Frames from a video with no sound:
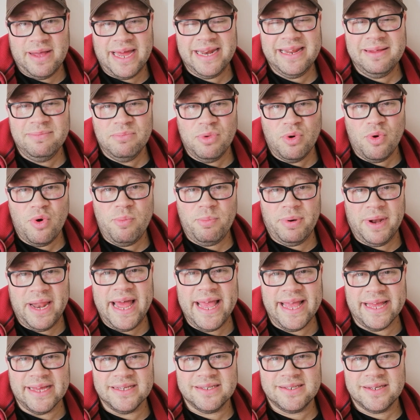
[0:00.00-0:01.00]
adding more
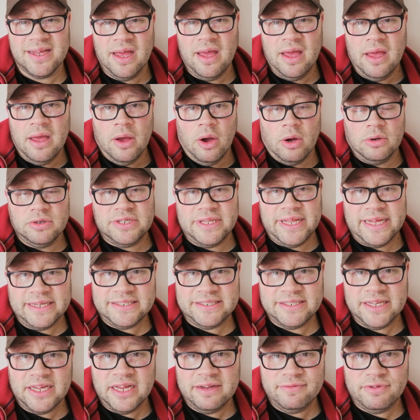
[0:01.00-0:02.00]
players onto that
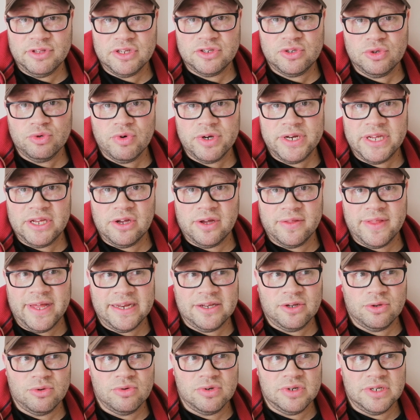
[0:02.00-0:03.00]
server that's already got that
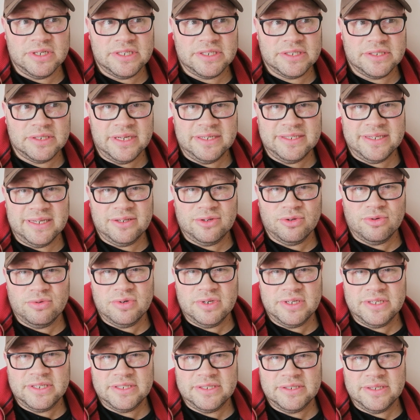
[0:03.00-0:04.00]
Dauntless, is it
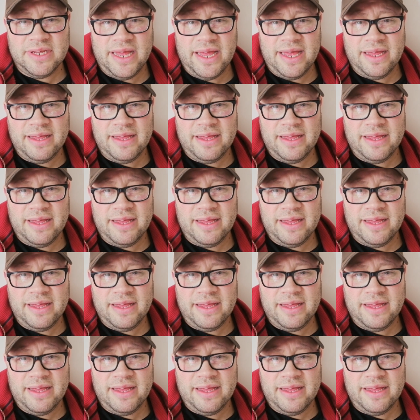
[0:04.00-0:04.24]
Dauntless